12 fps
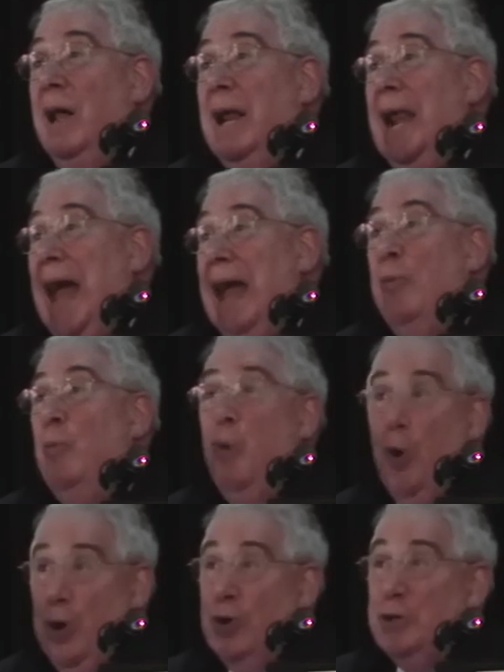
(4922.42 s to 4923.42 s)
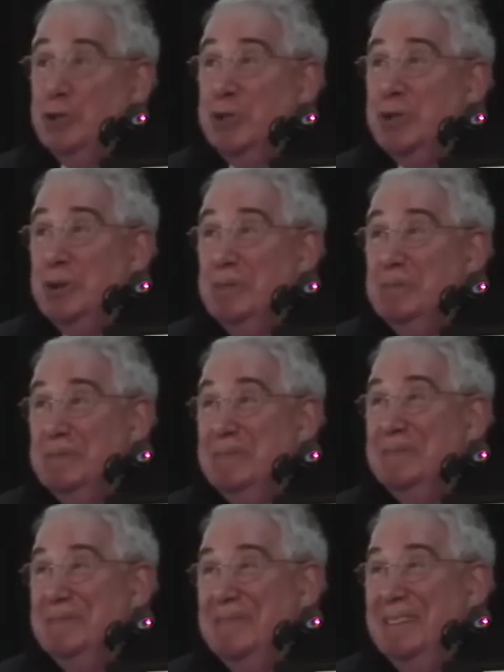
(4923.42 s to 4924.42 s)
like words,
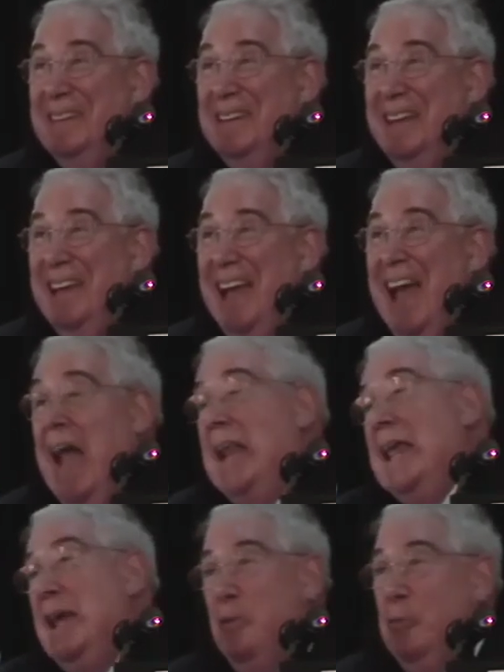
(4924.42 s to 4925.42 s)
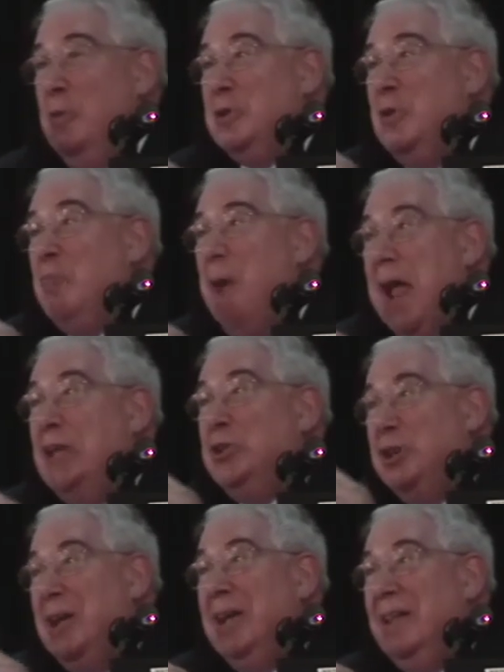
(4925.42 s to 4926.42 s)
and he was
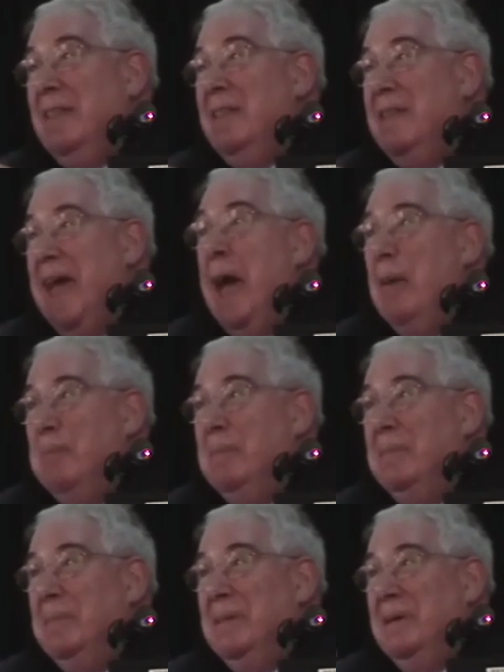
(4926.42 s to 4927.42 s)
arranging them